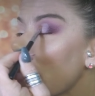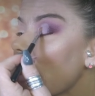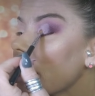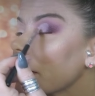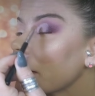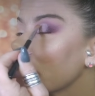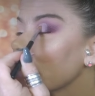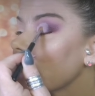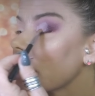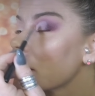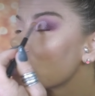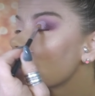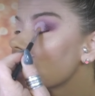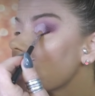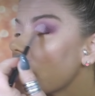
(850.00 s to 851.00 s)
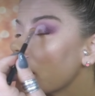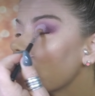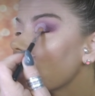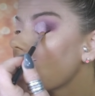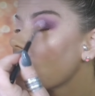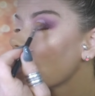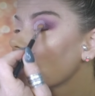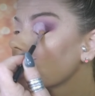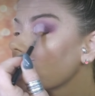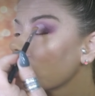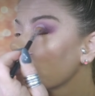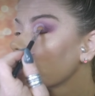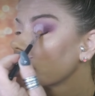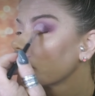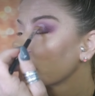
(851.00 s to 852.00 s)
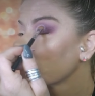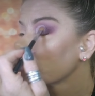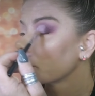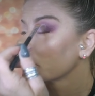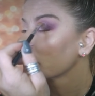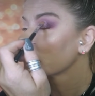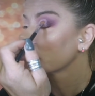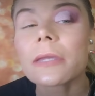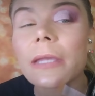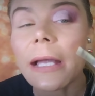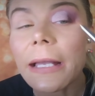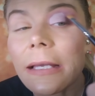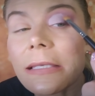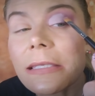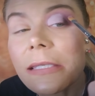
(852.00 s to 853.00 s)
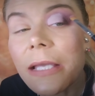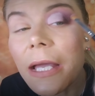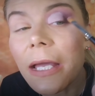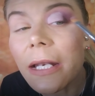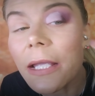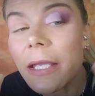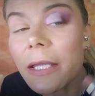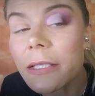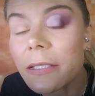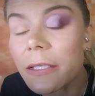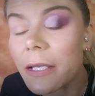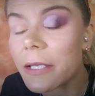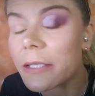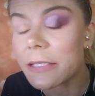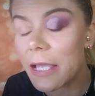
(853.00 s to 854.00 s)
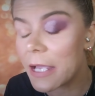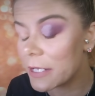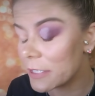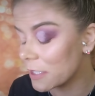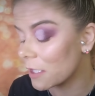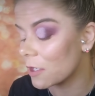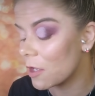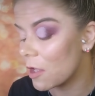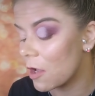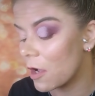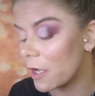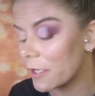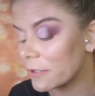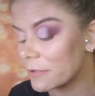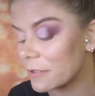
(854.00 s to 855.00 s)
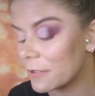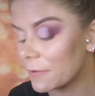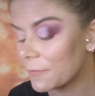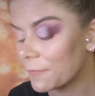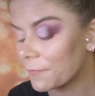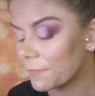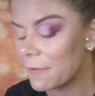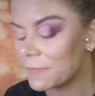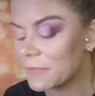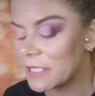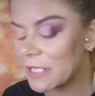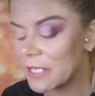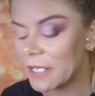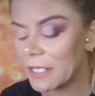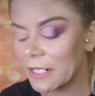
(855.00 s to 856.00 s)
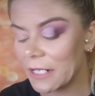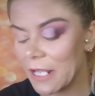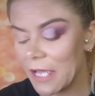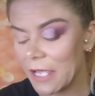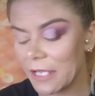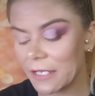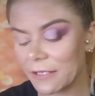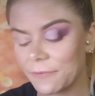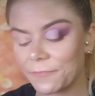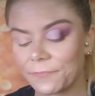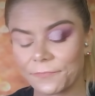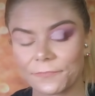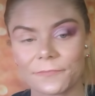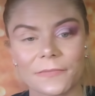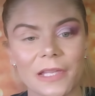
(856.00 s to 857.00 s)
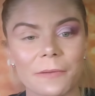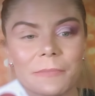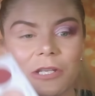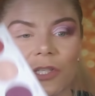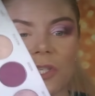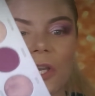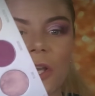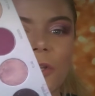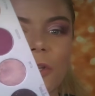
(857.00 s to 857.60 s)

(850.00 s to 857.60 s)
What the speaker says: packing that shade on. Like I said, it takes a lot. I'm digging, like, let me show